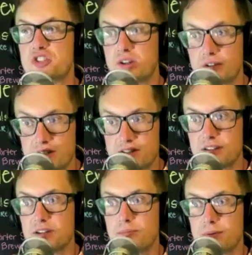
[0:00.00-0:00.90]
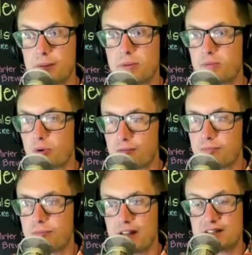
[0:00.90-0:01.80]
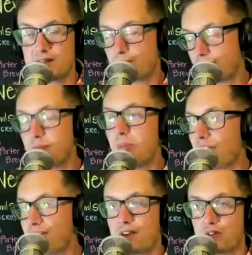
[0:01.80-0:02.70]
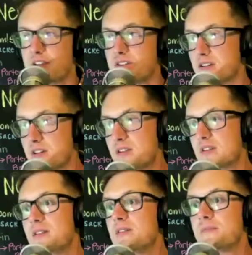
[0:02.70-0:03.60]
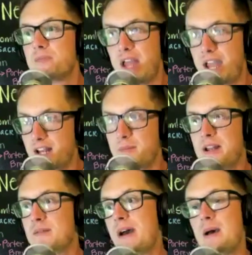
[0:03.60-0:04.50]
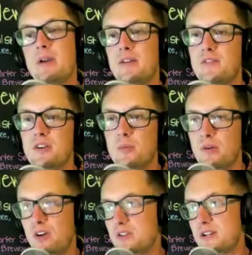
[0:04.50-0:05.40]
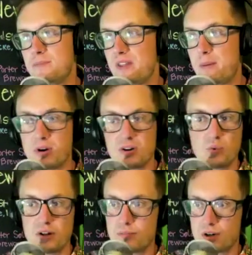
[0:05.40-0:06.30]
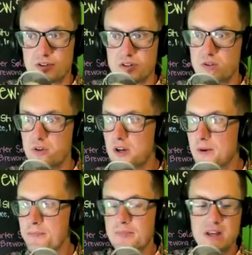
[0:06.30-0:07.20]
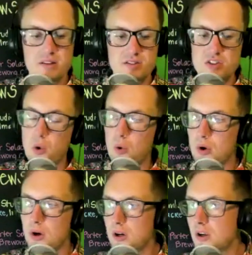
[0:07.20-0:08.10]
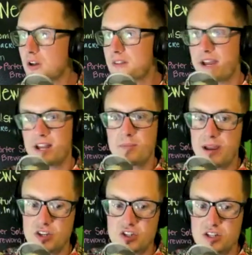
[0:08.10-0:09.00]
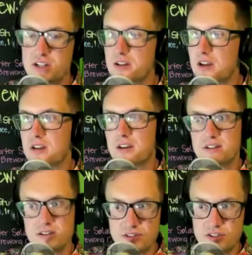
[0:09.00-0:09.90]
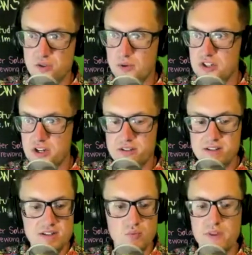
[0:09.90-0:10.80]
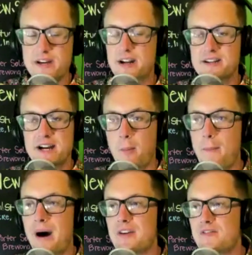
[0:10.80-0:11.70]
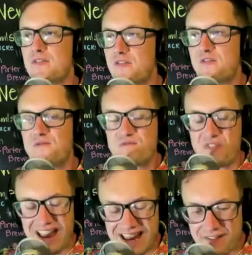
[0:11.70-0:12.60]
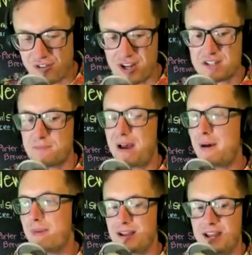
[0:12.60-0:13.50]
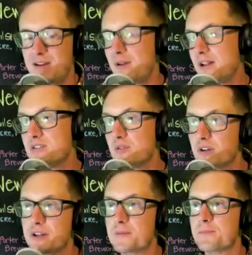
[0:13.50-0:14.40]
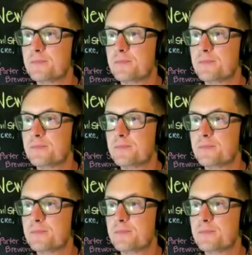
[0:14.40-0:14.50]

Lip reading: Seriously, probably it's my favorite animated Batman film of all time. That part 1 and part 2, the score, the animation, does the story justice. Without a doubt, my favorite Batman animated story.